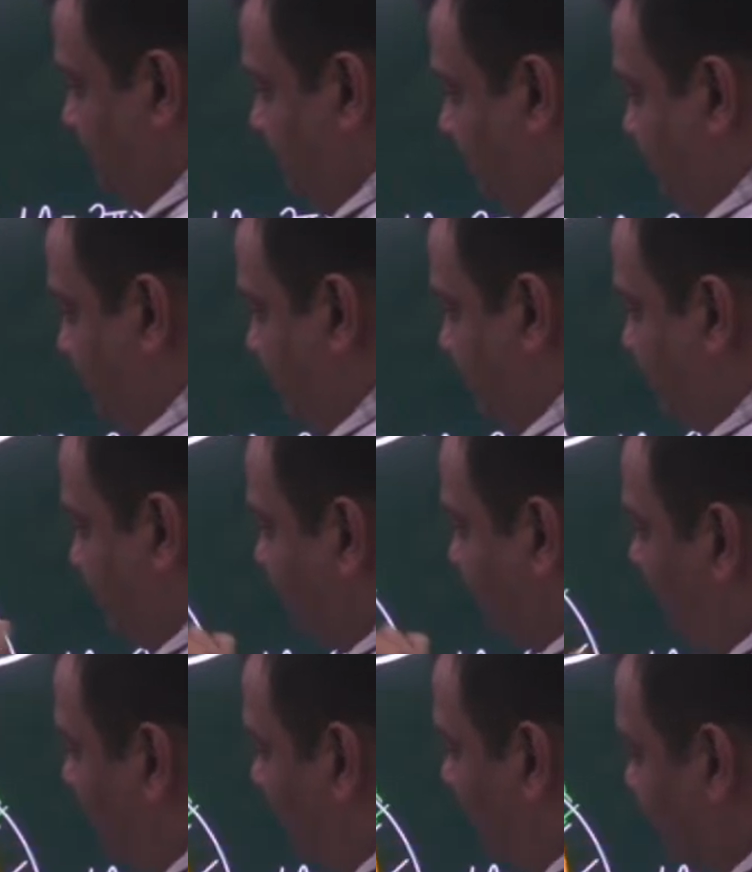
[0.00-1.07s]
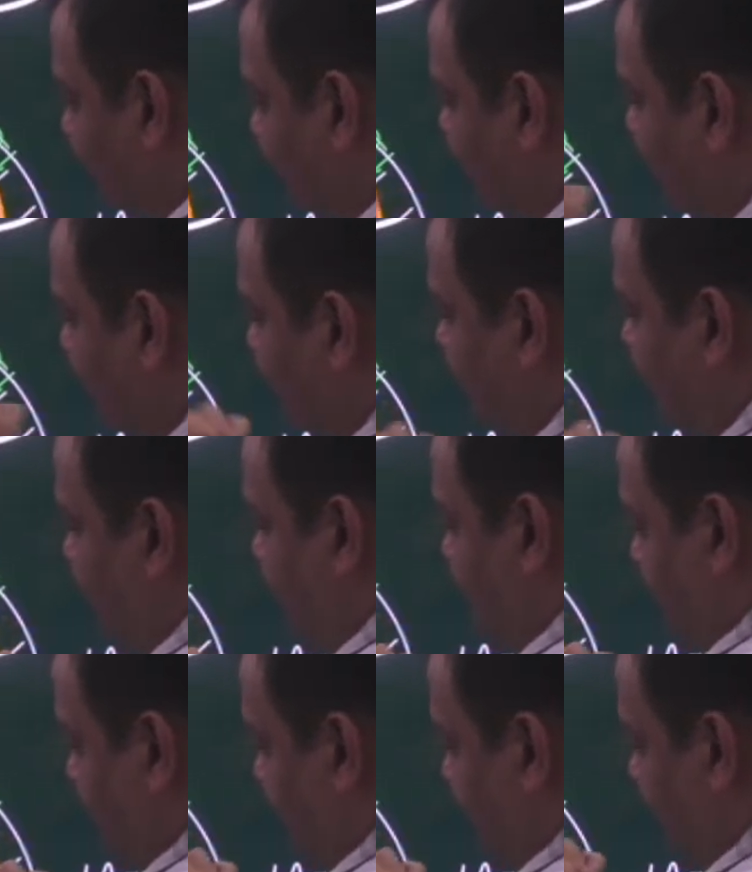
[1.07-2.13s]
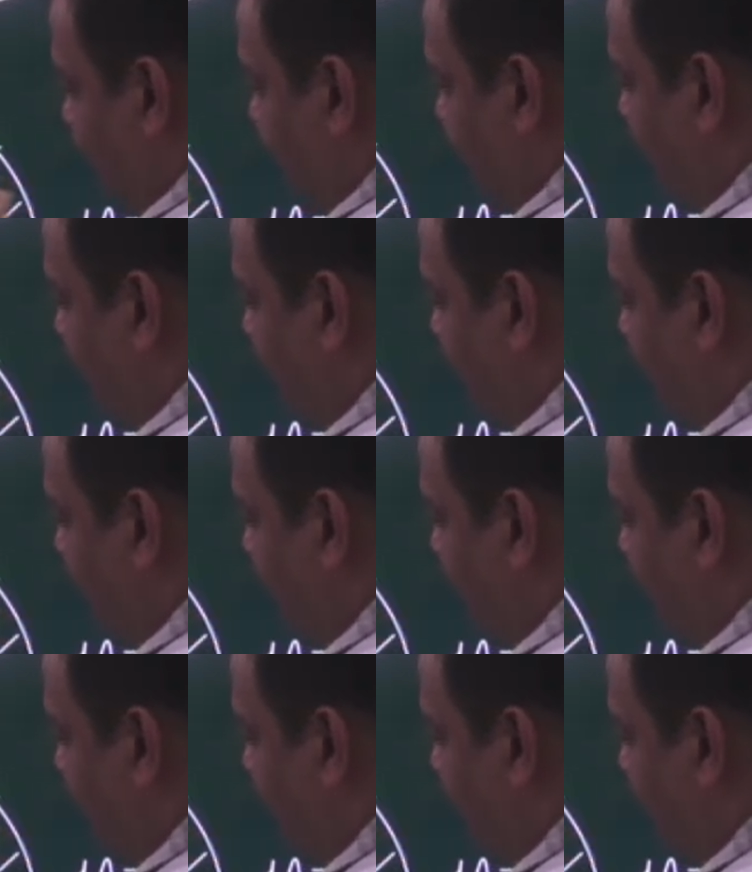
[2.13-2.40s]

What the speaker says: There is no mass at the center. This is a